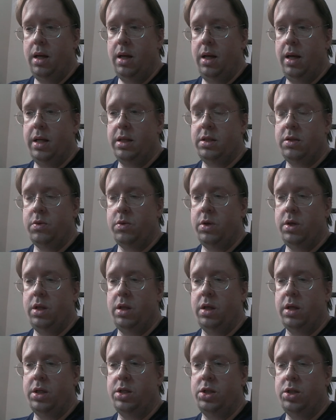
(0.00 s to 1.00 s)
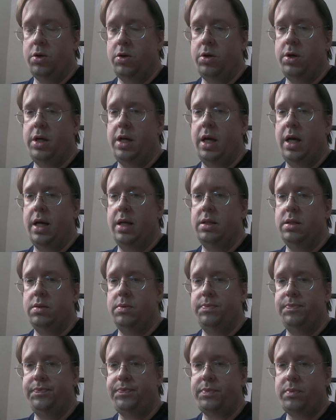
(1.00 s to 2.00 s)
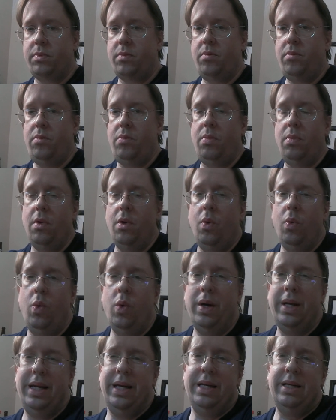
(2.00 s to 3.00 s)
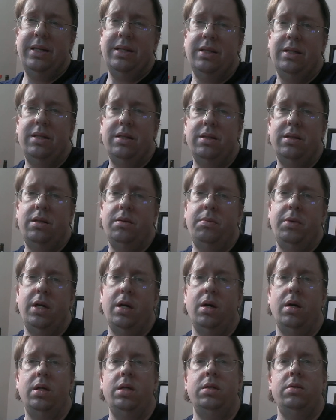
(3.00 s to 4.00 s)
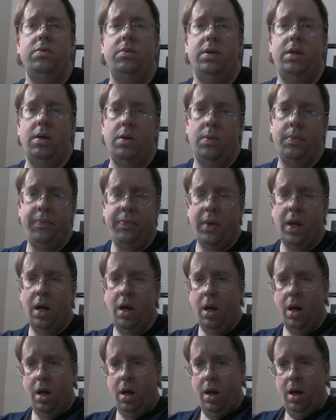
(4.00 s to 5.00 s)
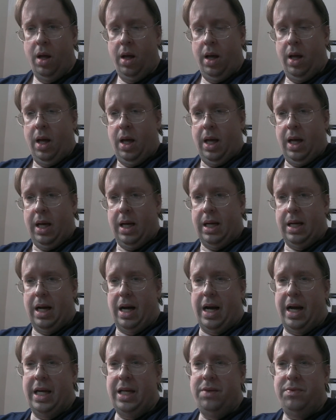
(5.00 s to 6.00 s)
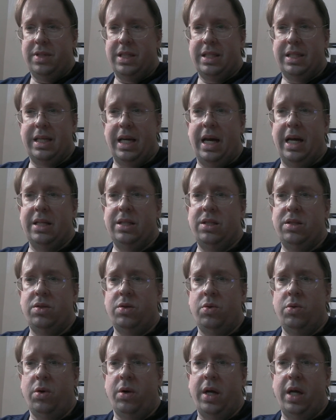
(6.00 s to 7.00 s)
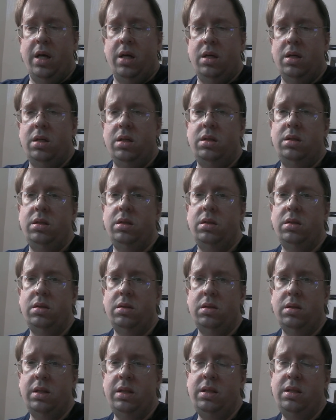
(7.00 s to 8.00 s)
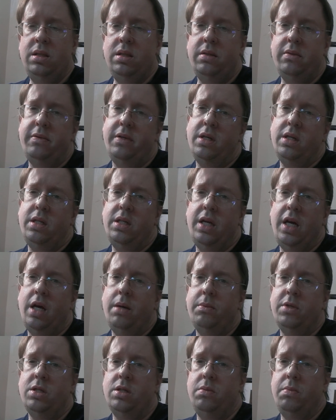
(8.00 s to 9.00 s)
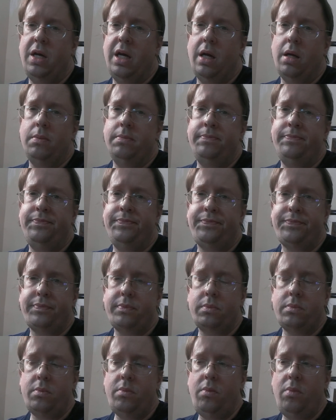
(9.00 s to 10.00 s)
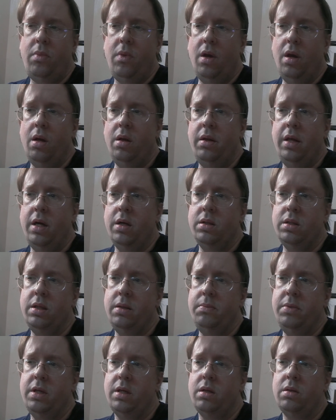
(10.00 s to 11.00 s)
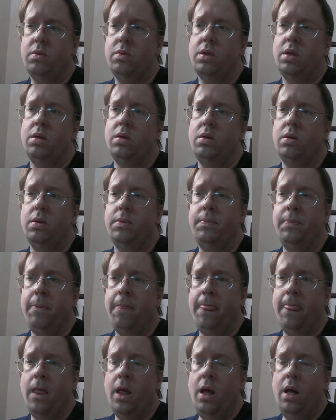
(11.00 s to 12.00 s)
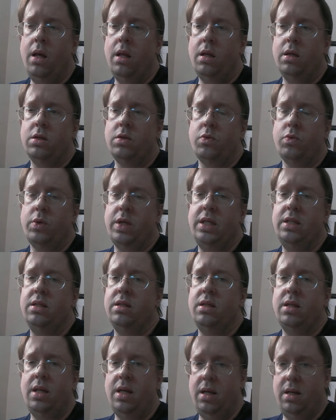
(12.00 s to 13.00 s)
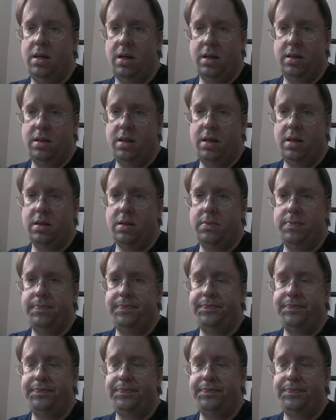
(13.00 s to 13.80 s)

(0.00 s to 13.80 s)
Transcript: it sort of luxuriates what is, to be honest with you, kind of a sad story. This is a very damaged man. There's something going on. There's a reason that he does this.